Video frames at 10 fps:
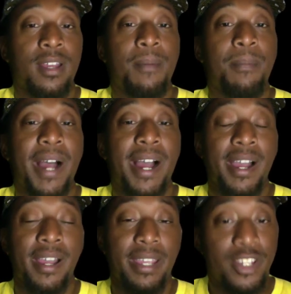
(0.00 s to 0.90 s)

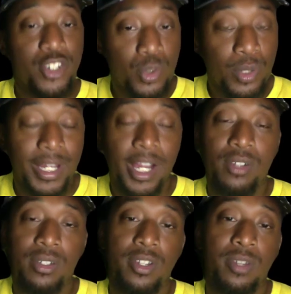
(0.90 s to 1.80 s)
by issuing
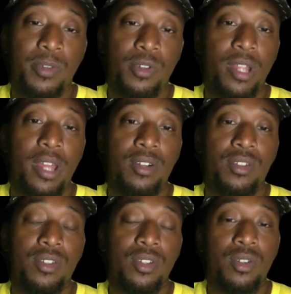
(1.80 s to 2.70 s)
out dispute letters
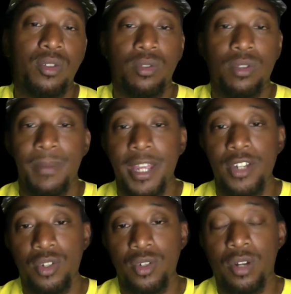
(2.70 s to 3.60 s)
to the
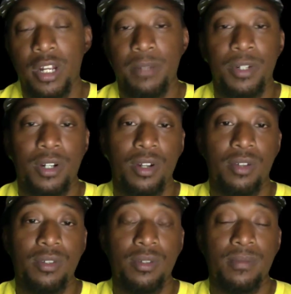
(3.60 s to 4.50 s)
major credit
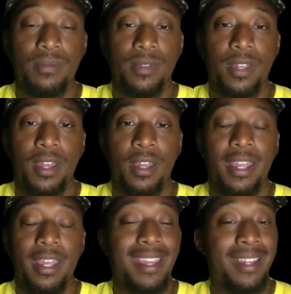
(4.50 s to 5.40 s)
bureaus, okay,
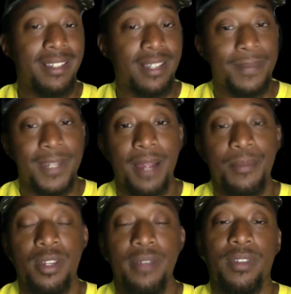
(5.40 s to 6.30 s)
and sometimes
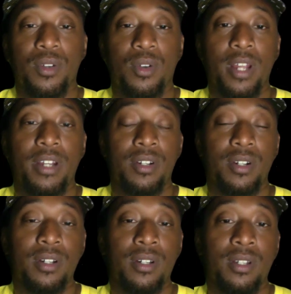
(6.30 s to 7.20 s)
even the creditor.
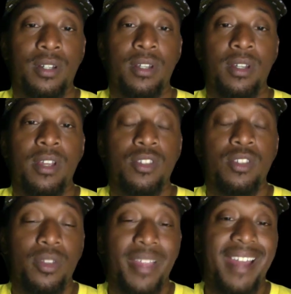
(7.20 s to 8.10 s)

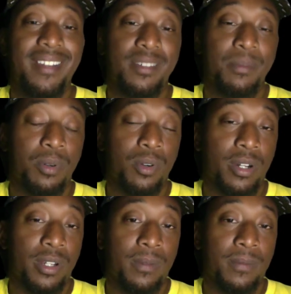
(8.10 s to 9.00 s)
So that is
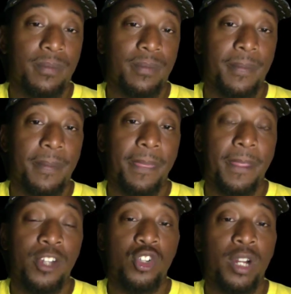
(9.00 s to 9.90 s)
important.
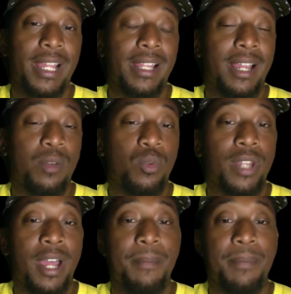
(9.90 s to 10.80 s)
A trade line will
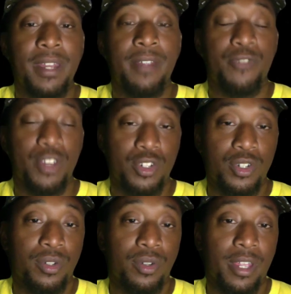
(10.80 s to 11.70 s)
not benefit
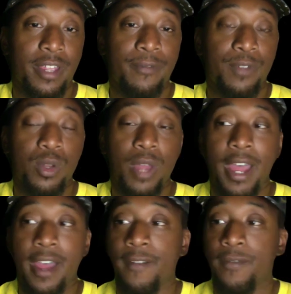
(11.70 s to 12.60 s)
you if you
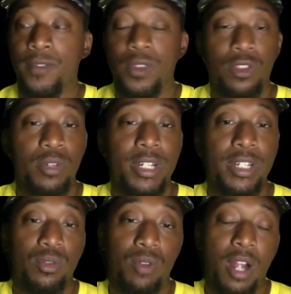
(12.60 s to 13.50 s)
have 3
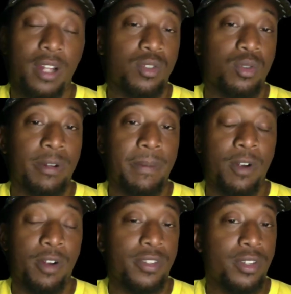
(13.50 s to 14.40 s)
derogatory
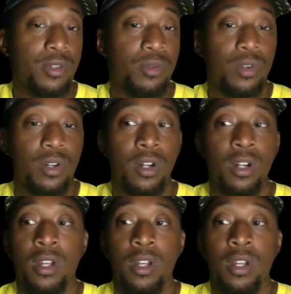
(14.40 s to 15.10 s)
marks and you were